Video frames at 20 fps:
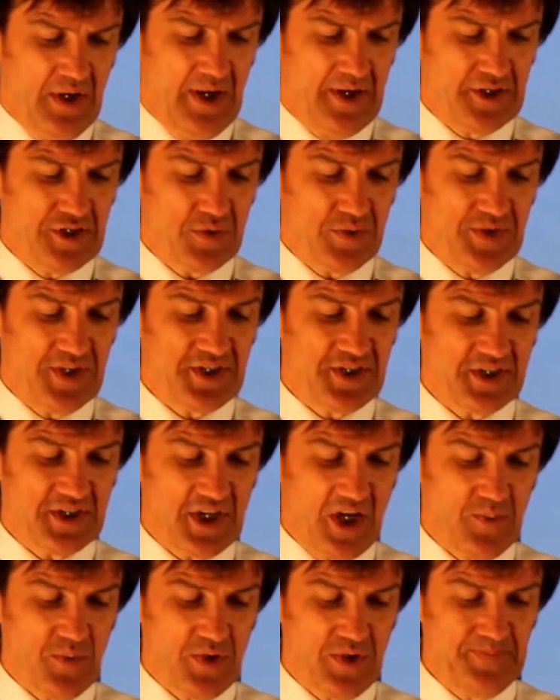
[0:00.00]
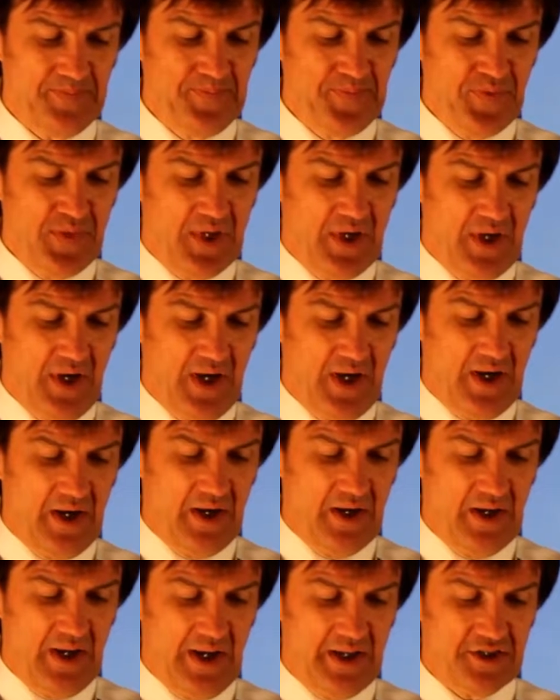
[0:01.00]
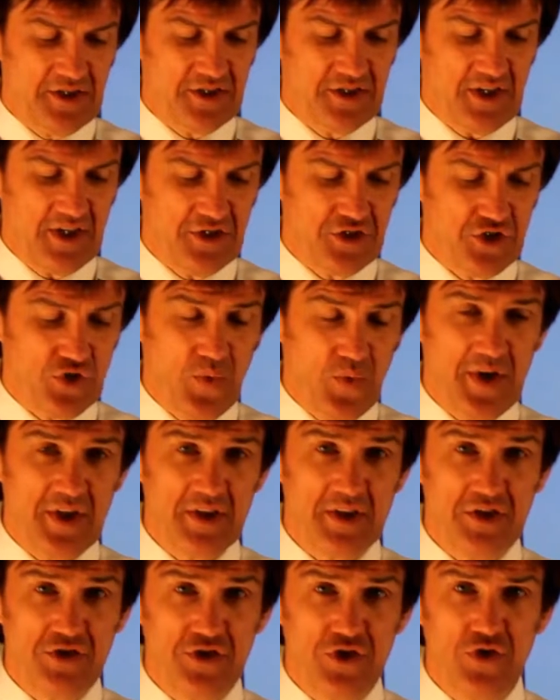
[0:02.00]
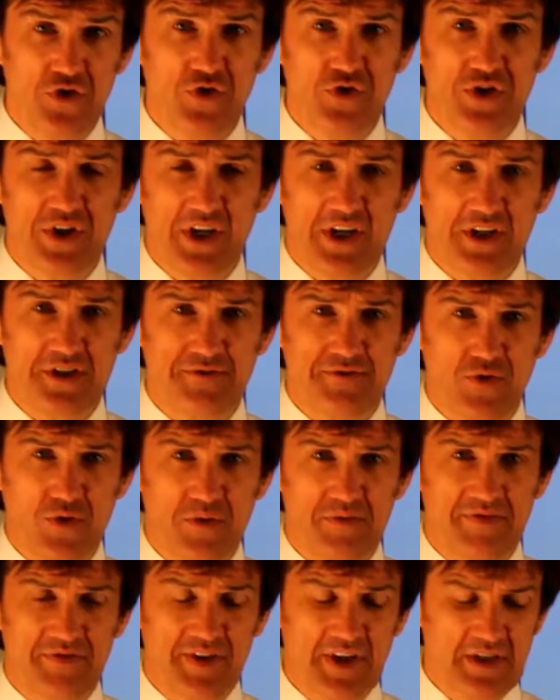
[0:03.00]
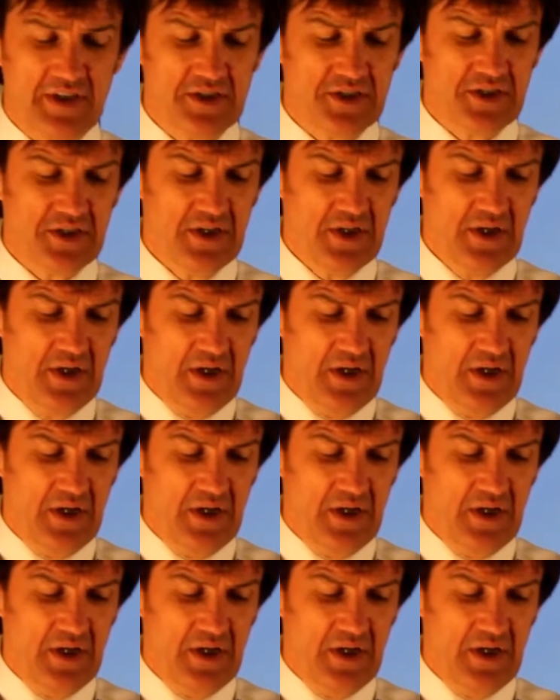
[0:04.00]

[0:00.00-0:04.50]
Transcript: So in this example, it's showing the new case form fields.